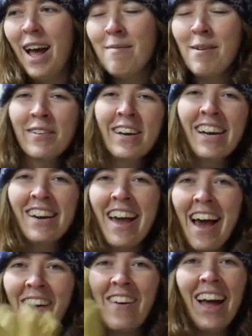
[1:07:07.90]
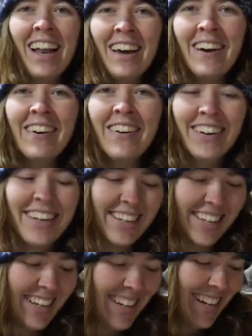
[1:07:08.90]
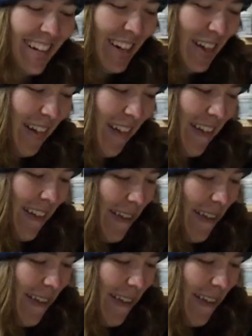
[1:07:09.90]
I'm over here now. Hello.